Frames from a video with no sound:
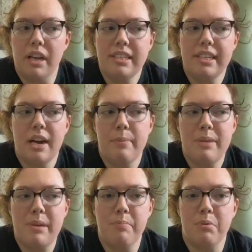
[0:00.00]
when I see how
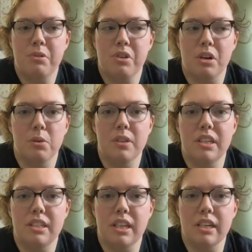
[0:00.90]
many people struggle with
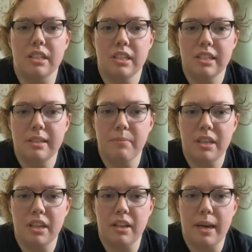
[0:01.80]
these things, this is
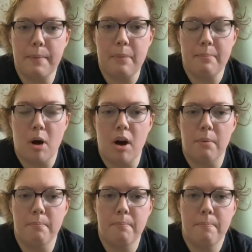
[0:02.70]
something that like my
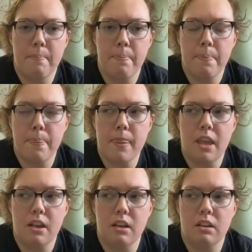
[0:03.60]
mom,
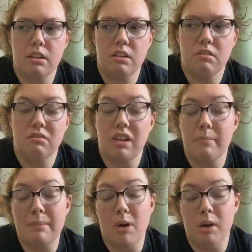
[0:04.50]

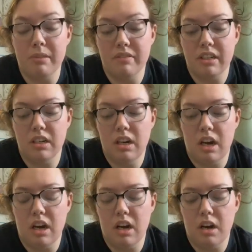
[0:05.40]
not my mom even,
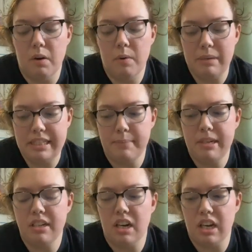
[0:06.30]
uh, when my
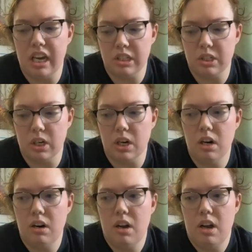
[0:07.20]
stepdad got
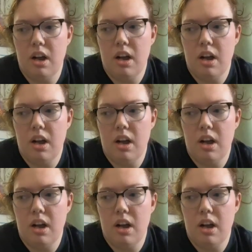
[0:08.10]
cancer